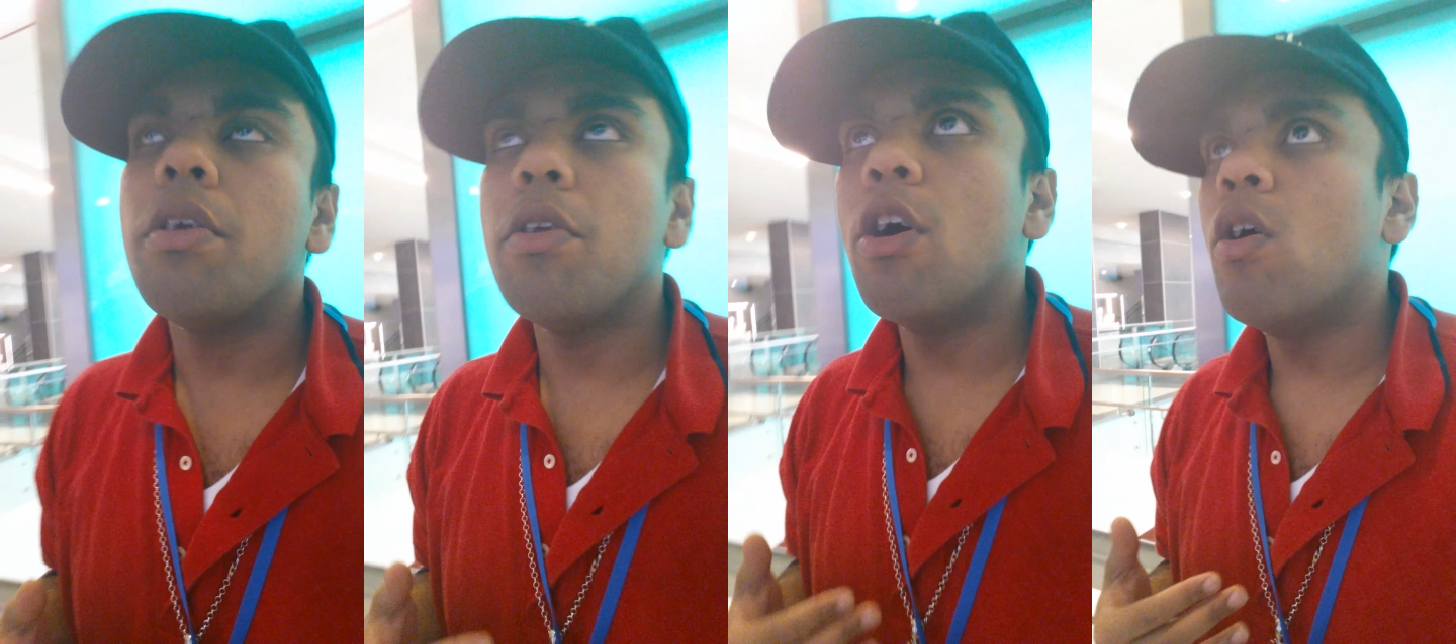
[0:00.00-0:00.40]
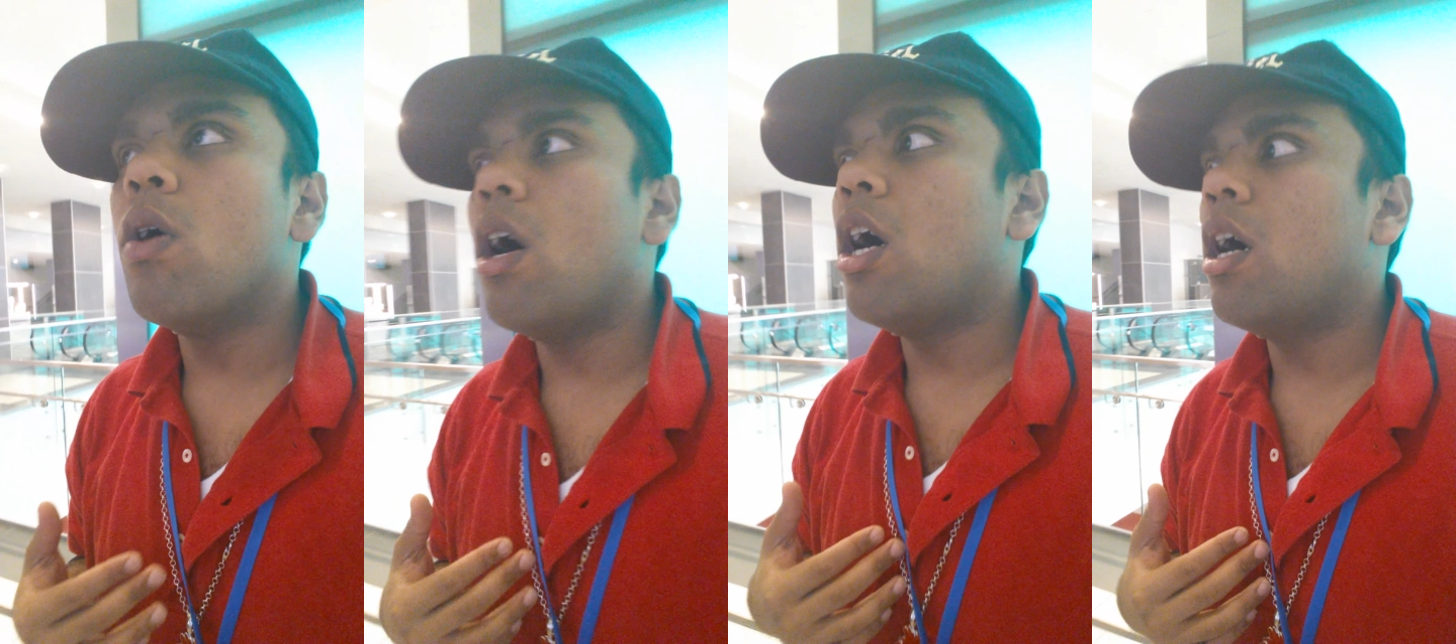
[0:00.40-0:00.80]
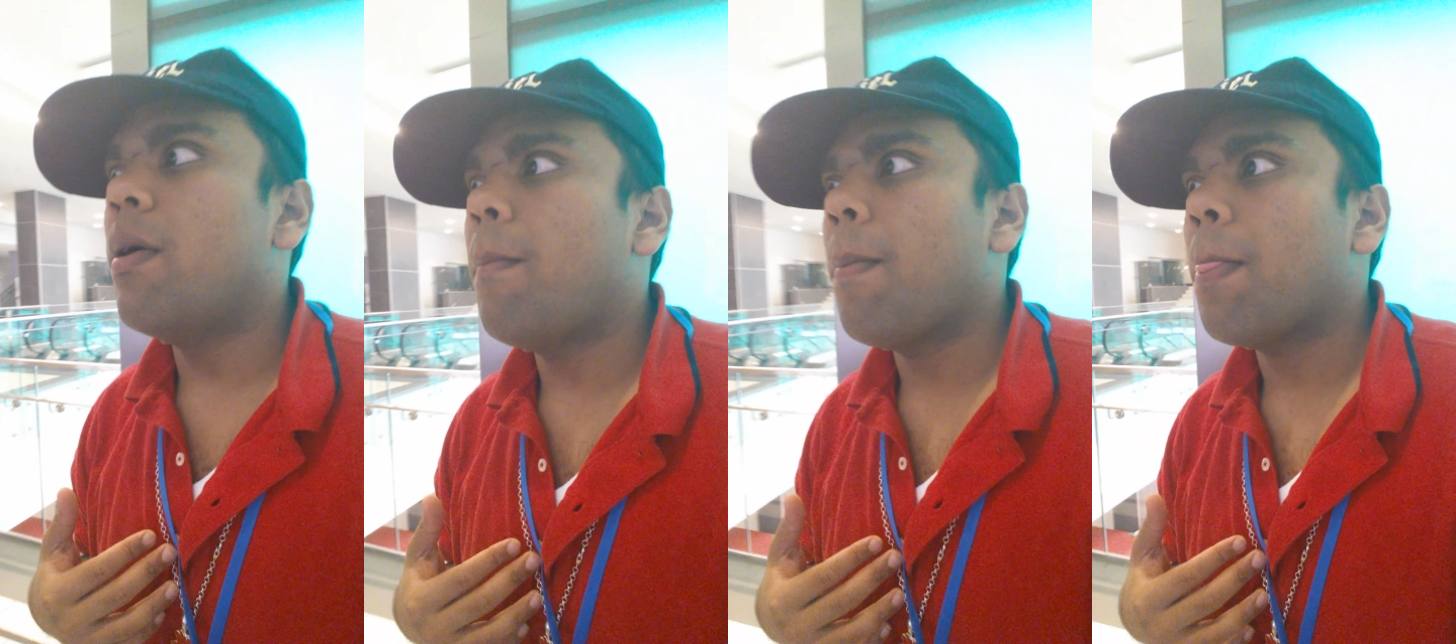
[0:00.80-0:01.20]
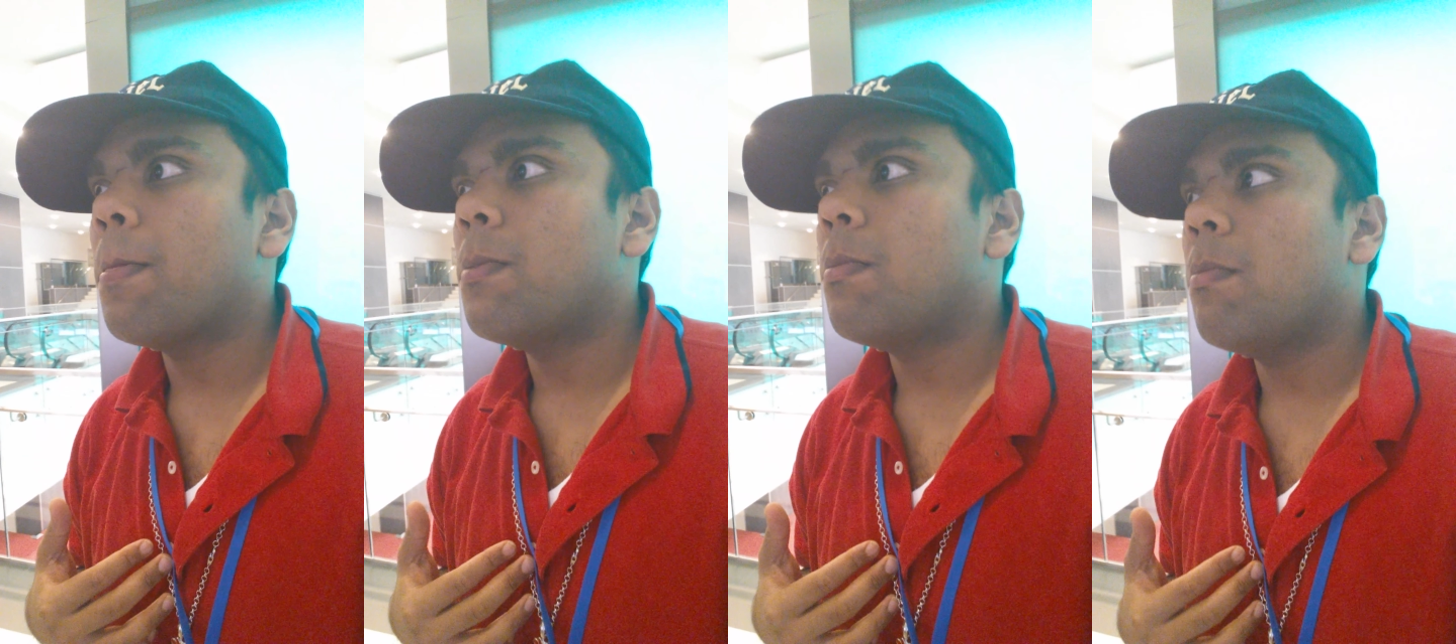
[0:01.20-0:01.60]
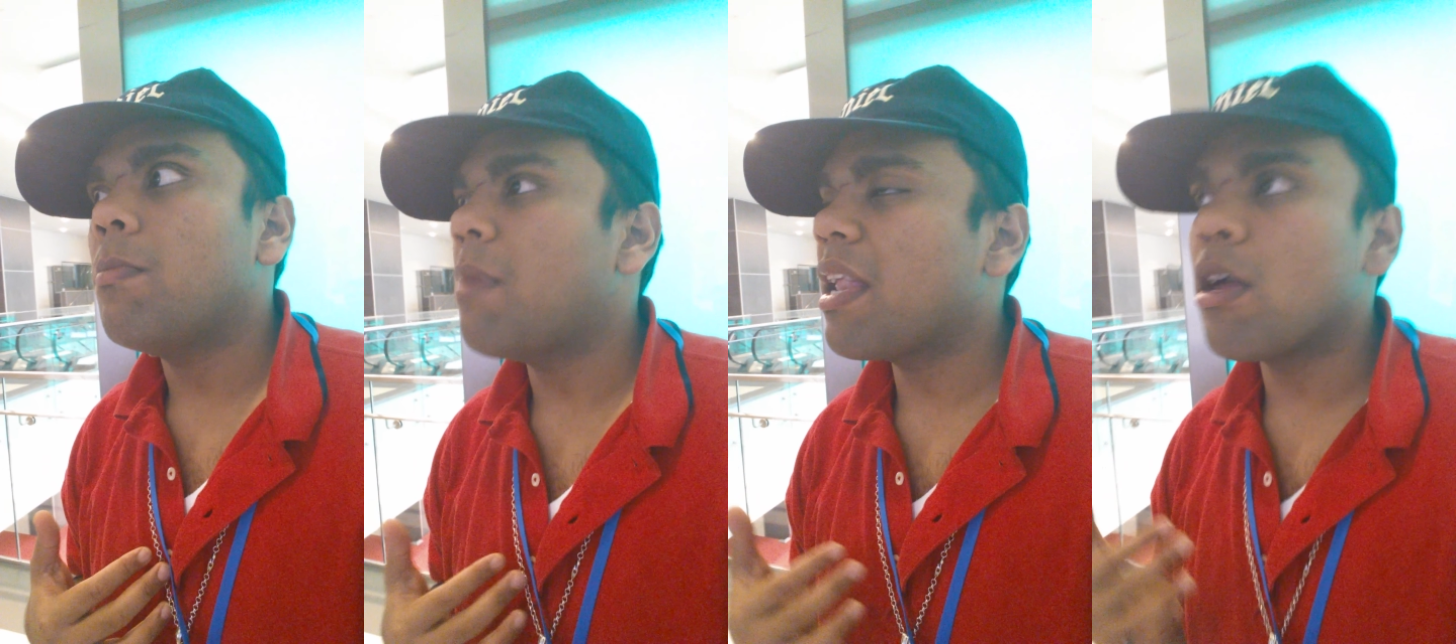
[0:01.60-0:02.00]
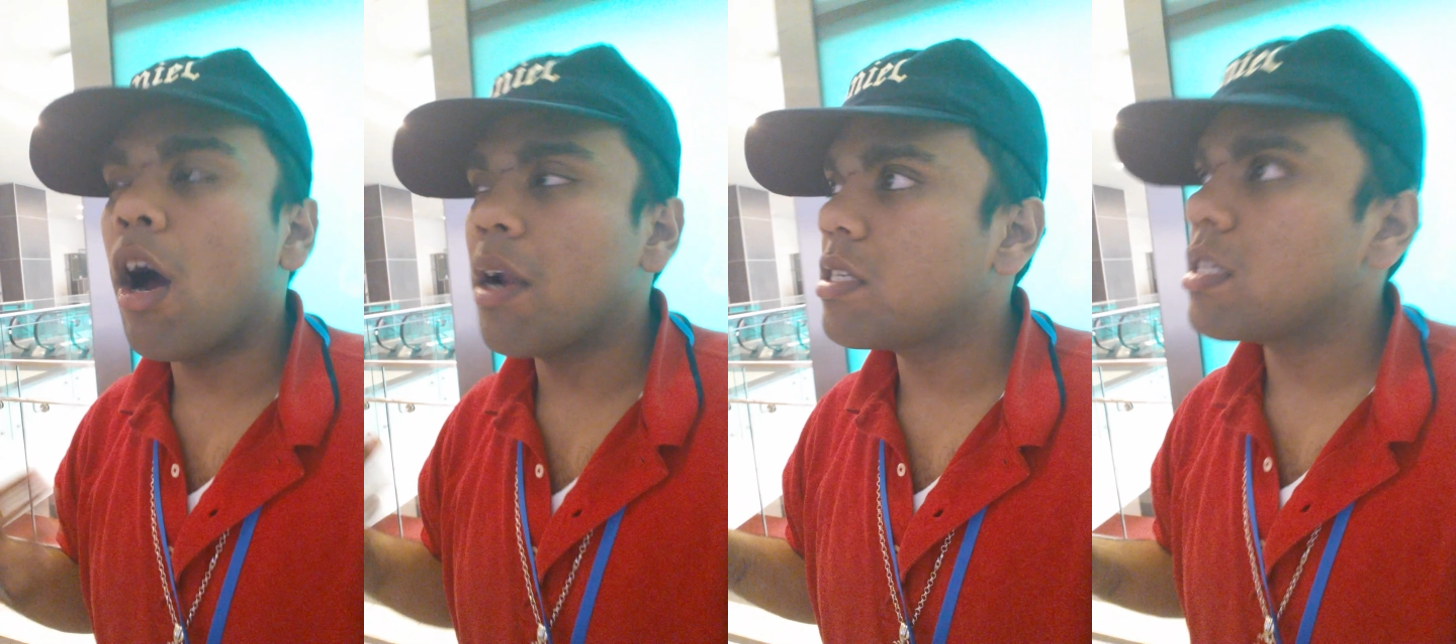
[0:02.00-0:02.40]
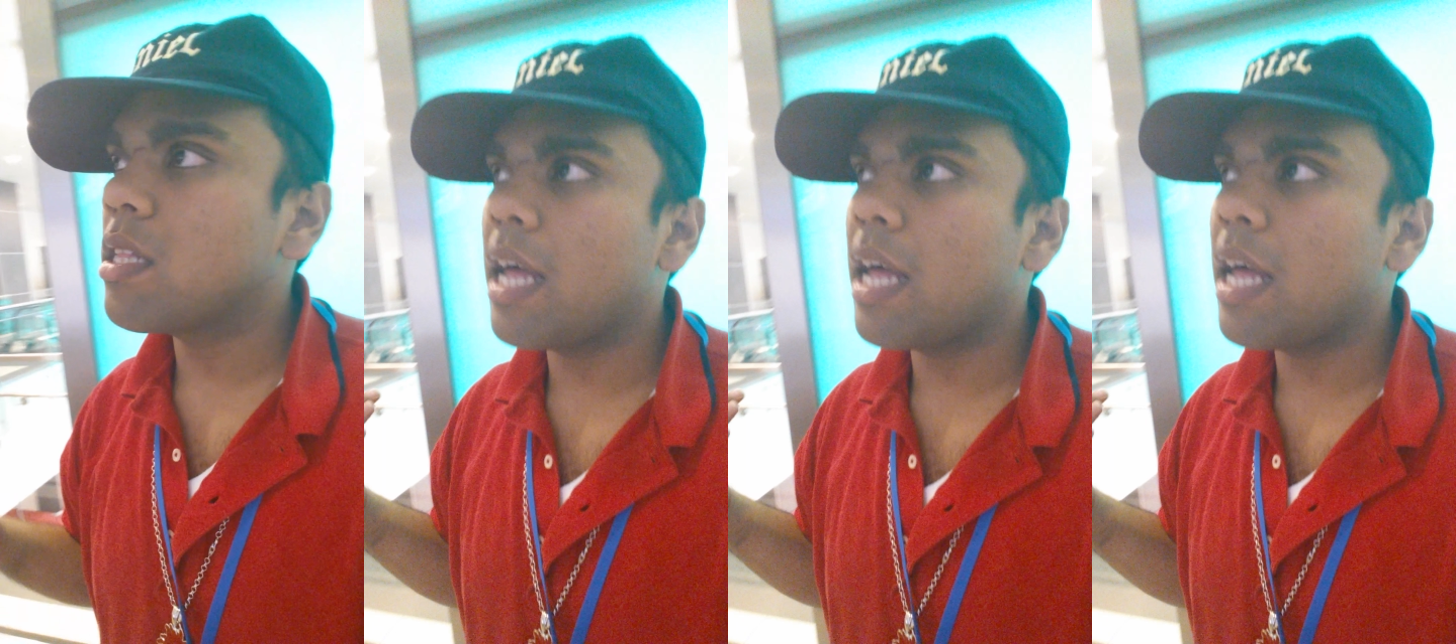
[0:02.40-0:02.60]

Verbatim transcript: You know, um, and honestly,